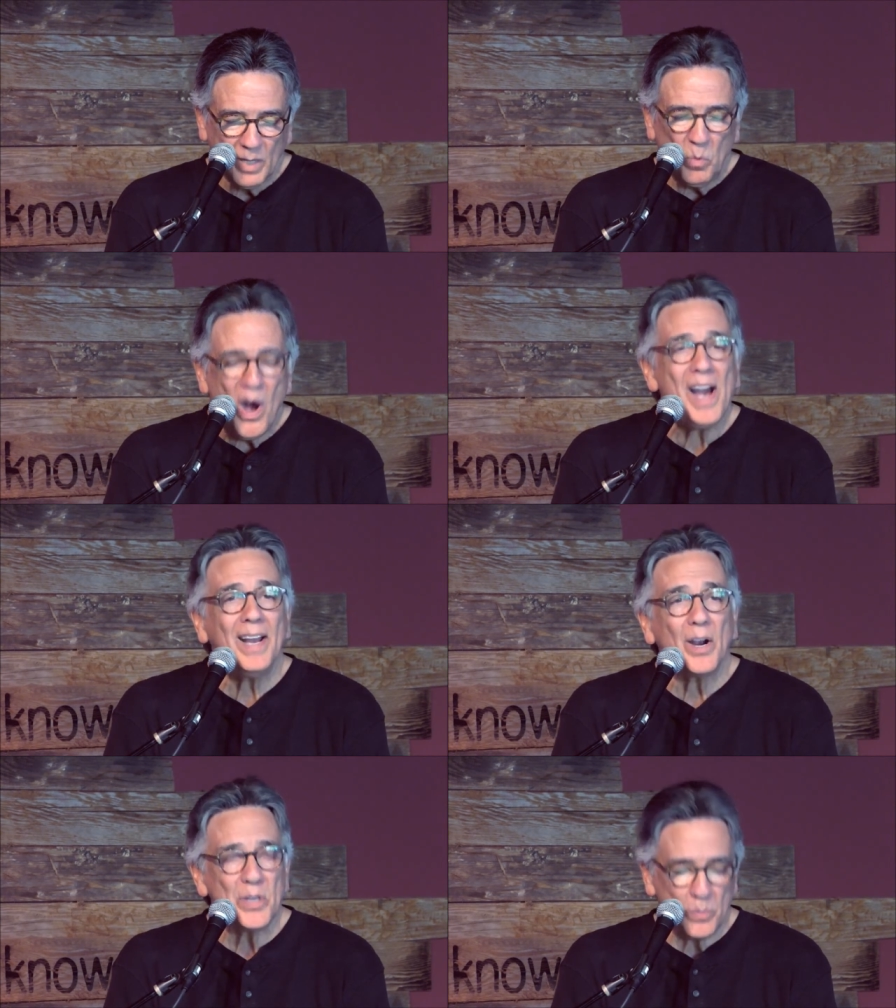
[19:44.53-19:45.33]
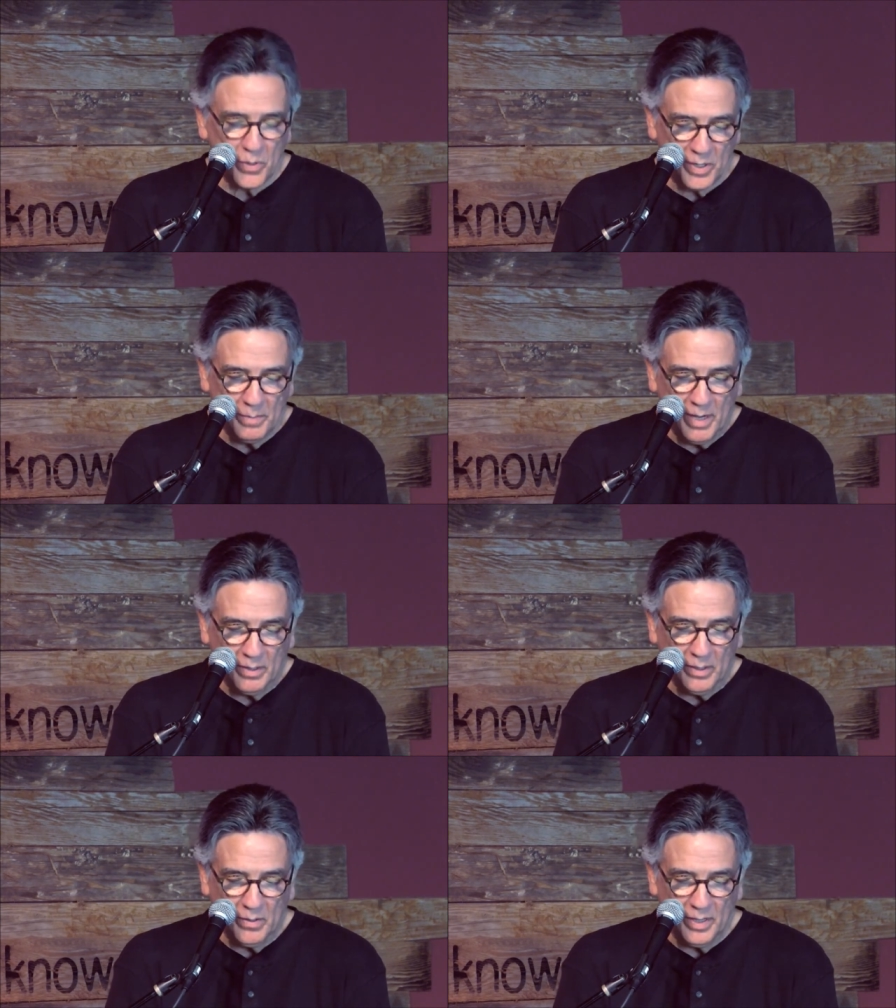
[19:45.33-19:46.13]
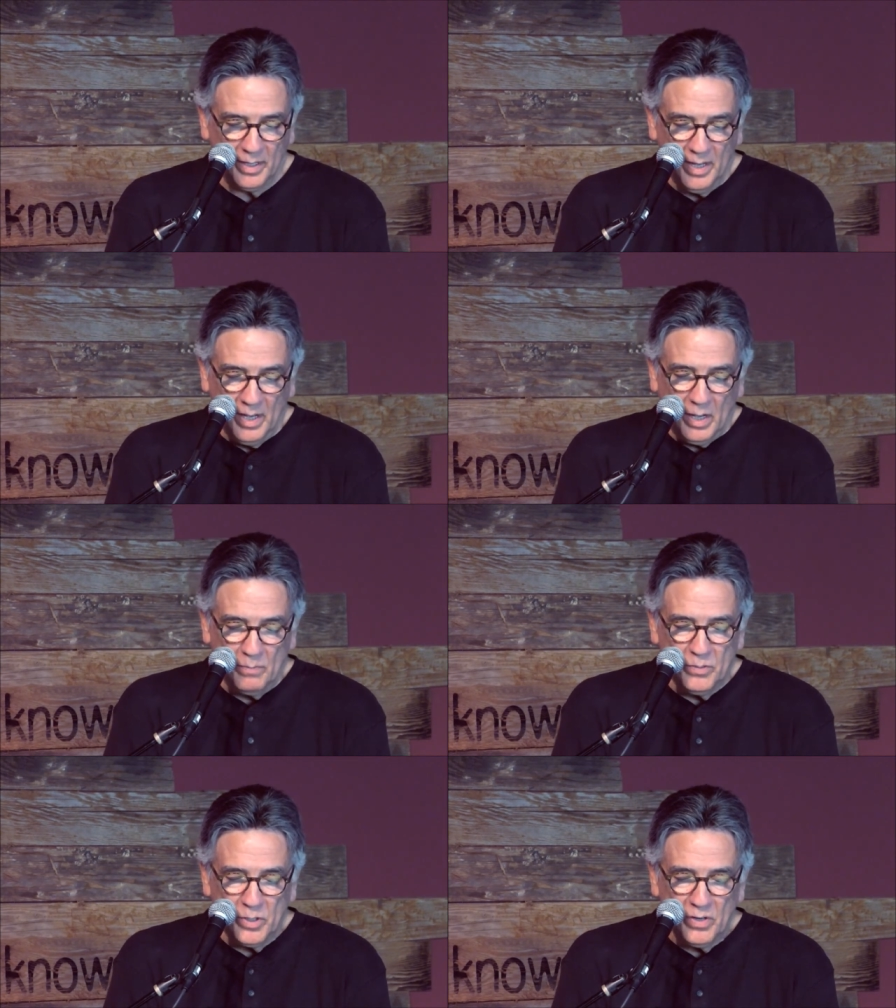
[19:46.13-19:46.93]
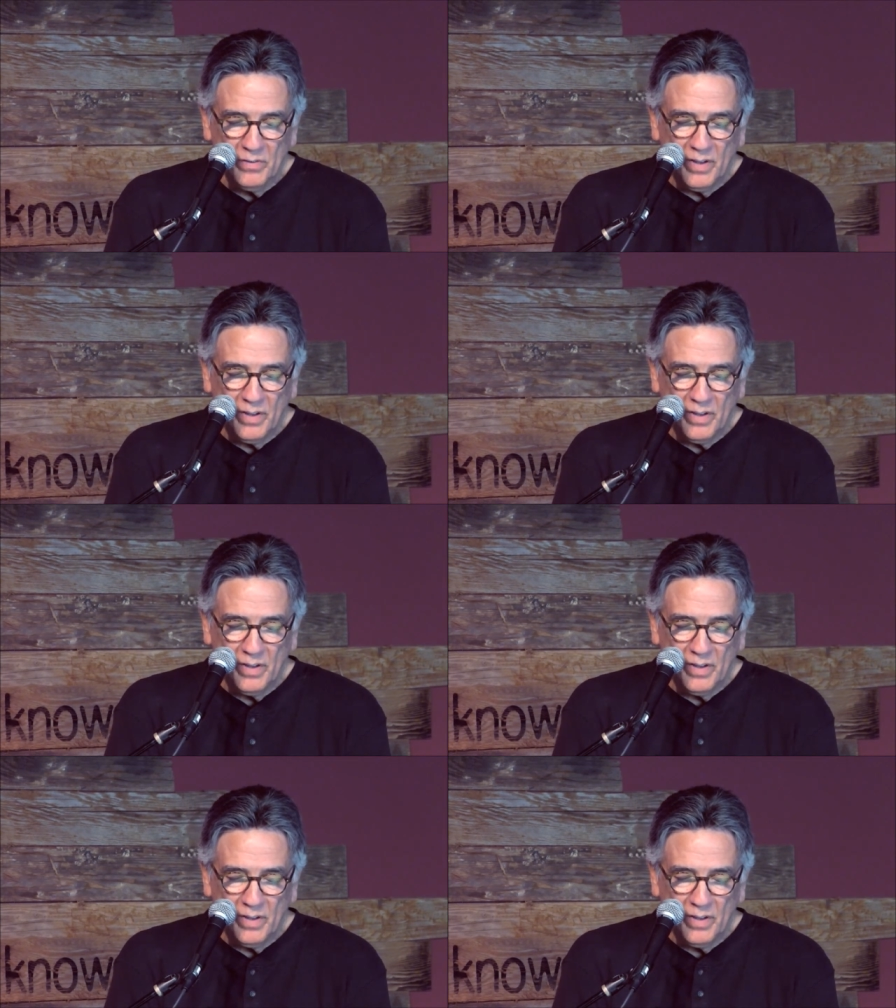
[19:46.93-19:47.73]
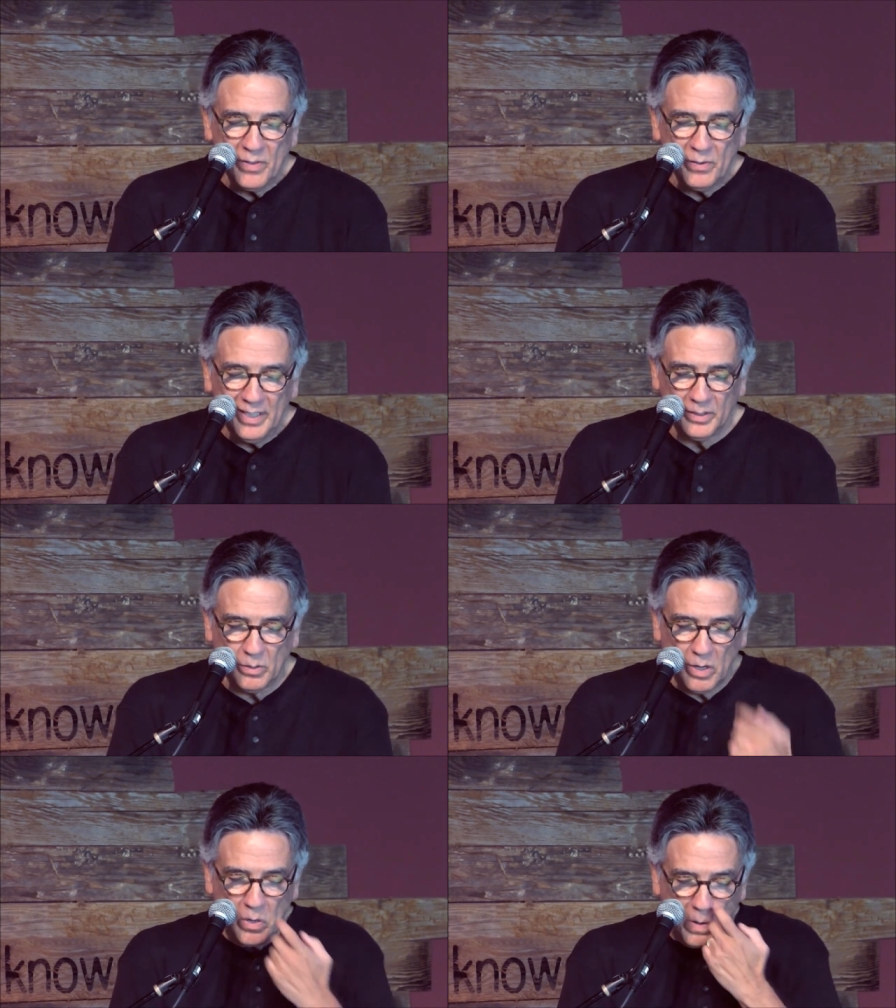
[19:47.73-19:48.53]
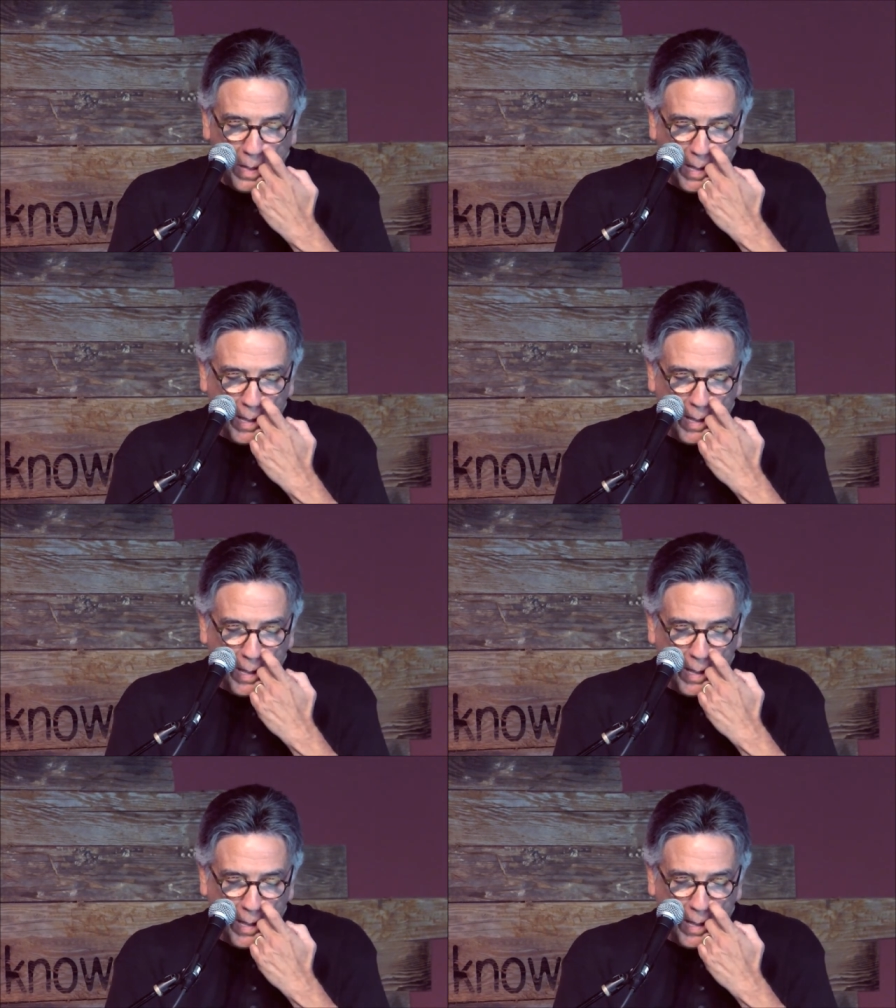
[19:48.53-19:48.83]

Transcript: And why are you worried about clothing? Observe how the lilies of the field grow.